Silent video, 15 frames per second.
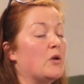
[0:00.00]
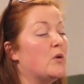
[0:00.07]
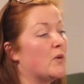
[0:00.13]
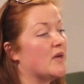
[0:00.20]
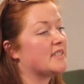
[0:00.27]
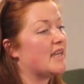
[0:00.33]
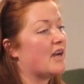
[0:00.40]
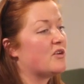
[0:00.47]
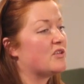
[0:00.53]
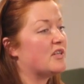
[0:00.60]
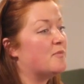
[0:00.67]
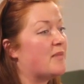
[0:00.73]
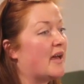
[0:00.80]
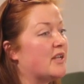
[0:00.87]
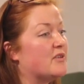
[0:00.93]
who has
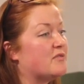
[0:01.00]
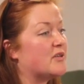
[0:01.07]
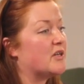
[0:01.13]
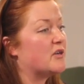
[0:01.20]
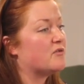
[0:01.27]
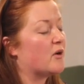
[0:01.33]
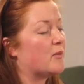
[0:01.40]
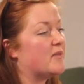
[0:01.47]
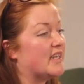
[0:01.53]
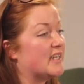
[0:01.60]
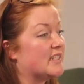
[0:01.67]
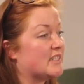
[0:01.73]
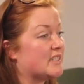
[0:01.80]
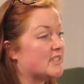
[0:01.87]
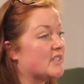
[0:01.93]
actually benefited from
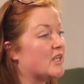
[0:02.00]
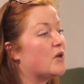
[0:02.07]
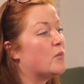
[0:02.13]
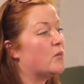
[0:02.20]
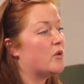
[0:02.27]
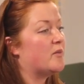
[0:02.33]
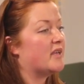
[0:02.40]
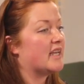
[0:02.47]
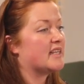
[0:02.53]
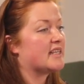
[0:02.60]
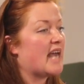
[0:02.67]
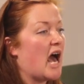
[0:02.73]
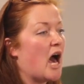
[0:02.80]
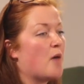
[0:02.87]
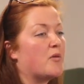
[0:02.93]
this will begin
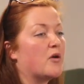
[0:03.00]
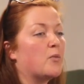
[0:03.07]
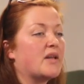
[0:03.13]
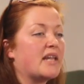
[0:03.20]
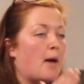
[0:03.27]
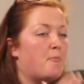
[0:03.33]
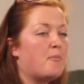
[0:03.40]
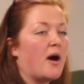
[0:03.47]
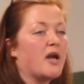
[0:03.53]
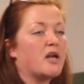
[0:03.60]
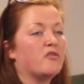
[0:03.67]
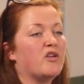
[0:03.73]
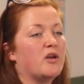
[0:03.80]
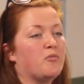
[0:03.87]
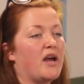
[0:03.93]
to happen. When that
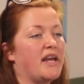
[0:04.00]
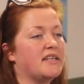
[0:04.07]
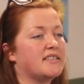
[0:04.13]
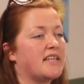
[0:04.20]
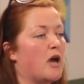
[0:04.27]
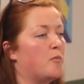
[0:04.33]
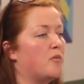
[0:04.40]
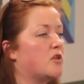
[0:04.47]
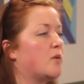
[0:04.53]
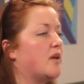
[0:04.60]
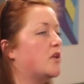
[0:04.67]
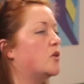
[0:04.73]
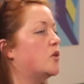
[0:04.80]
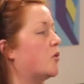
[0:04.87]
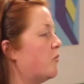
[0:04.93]
binary breaks down
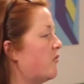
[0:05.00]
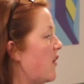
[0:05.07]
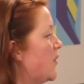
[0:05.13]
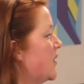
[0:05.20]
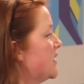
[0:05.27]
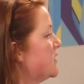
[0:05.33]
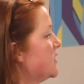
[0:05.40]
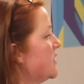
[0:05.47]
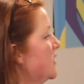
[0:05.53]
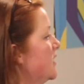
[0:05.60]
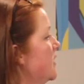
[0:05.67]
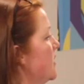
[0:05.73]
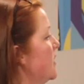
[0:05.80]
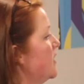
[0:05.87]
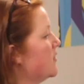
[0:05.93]
between you voted
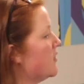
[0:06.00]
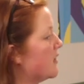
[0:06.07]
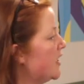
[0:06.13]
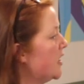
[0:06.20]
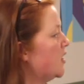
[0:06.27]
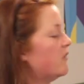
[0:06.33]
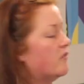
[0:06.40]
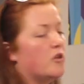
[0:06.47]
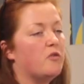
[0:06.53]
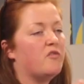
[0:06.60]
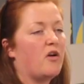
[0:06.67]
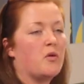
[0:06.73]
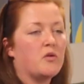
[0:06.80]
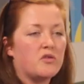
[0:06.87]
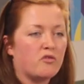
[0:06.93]
to leave, you
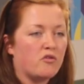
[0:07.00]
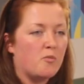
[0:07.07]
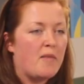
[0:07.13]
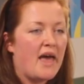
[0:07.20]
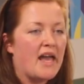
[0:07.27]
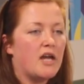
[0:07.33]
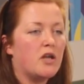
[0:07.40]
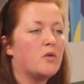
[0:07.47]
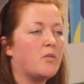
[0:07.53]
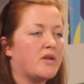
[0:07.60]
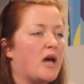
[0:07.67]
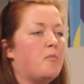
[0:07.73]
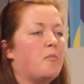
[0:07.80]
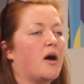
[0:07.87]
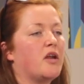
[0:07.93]
voted to remain, when
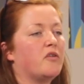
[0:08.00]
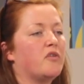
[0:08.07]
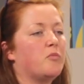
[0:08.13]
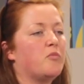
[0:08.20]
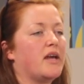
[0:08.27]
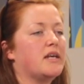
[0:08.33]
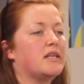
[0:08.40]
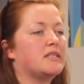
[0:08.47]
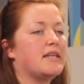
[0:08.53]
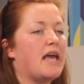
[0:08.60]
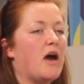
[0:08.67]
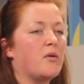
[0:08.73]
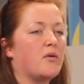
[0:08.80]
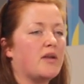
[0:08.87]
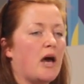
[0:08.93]
that binary breaks
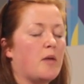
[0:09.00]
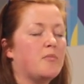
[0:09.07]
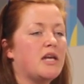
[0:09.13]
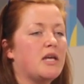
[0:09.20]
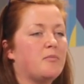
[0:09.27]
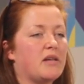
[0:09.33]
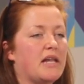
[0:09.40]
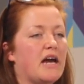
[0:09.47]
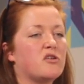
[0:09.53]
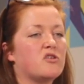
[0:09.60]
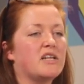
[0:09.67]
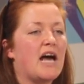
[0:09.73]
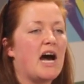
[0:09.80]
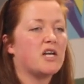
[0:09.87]
down and people actually